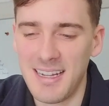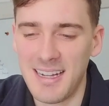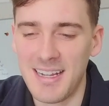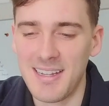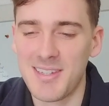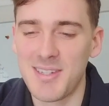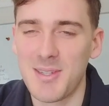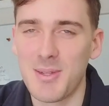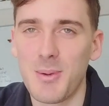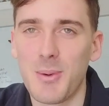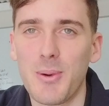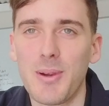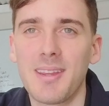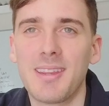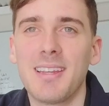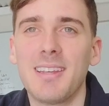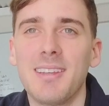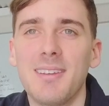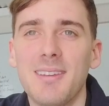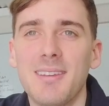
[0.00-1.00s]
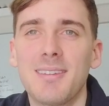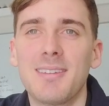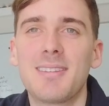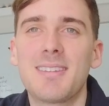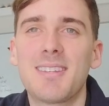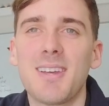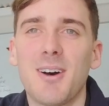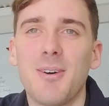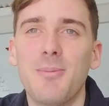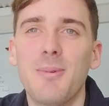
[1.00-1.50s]
a story that you
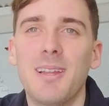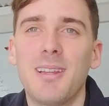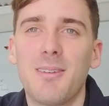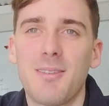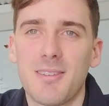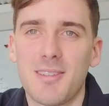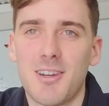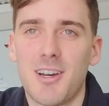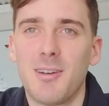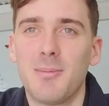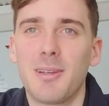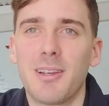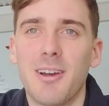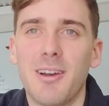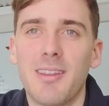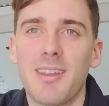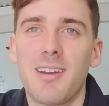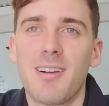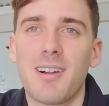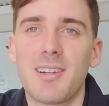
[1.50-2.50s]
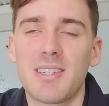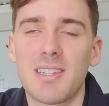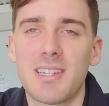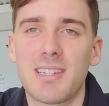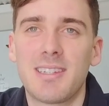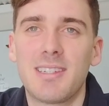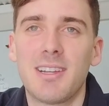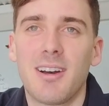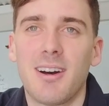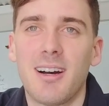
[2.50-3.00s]
told me a long time ago that I
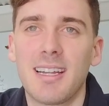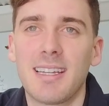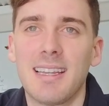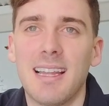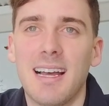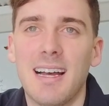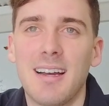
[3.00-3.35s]
just died